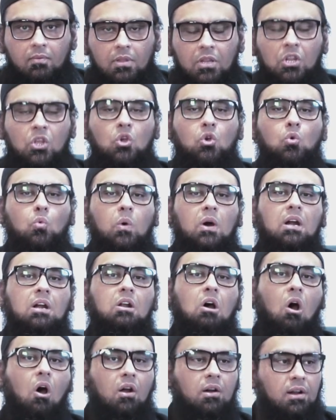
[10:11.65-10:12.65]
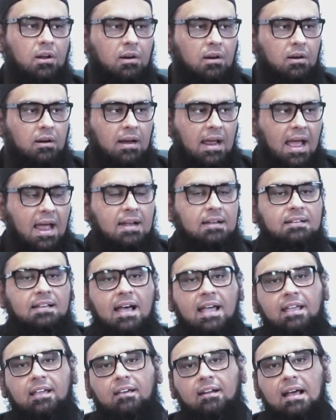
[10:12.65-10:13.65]
New World Order,
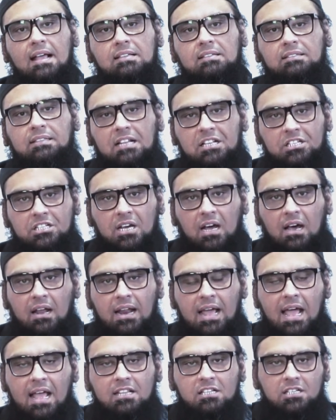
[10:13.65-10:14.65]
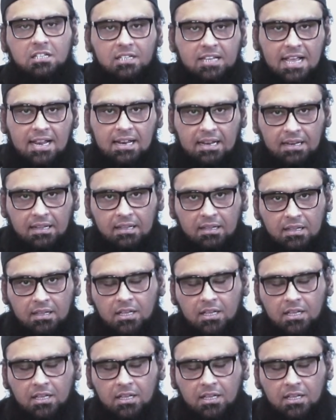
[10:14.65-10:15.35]
Antichrist, Dajjal. And still,